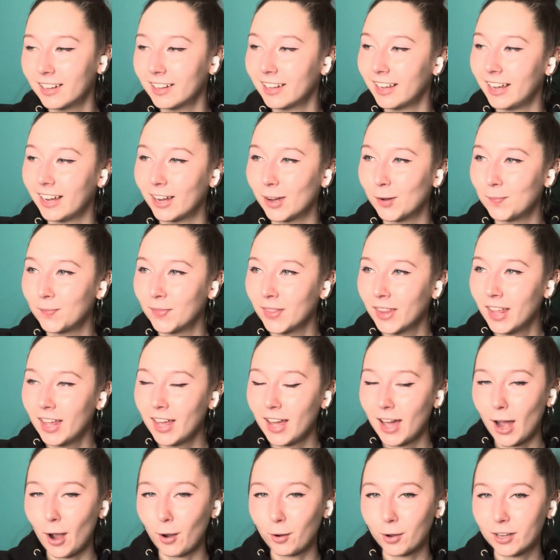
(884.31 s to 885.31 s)
Like,
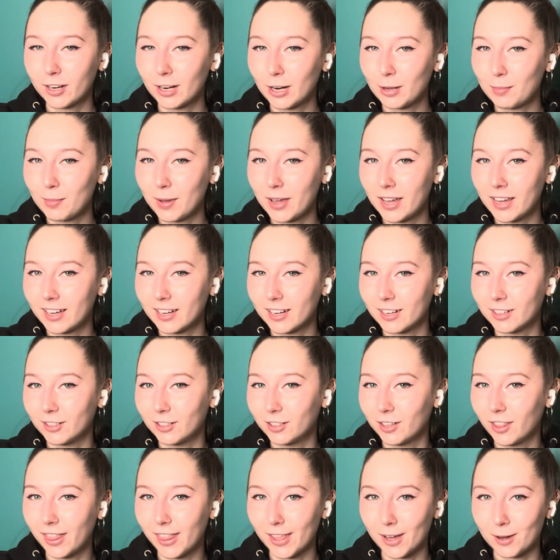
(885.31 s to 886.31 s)
how can I make a
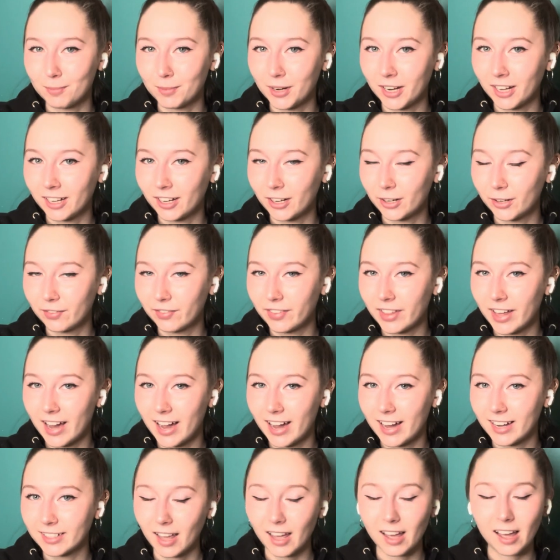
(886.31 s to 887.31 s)
good thumbnail out of
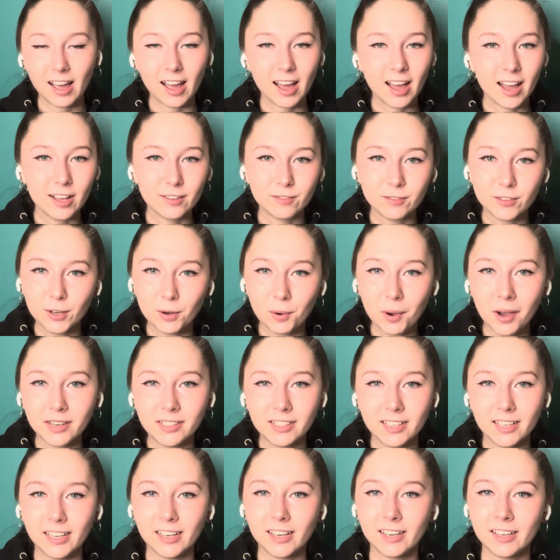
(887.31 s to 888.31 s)
that? I have no
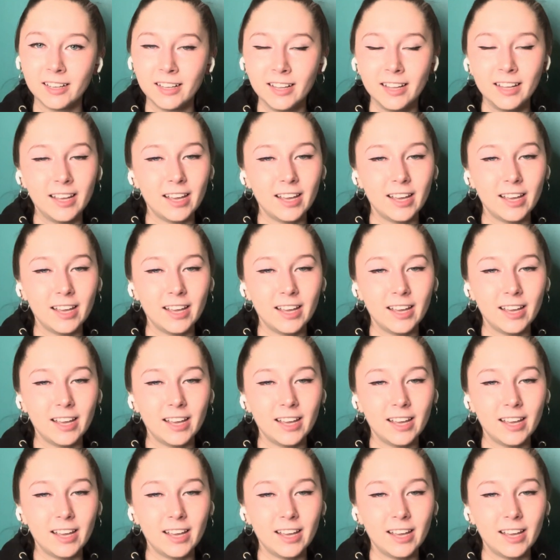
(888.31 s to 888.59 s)
idea.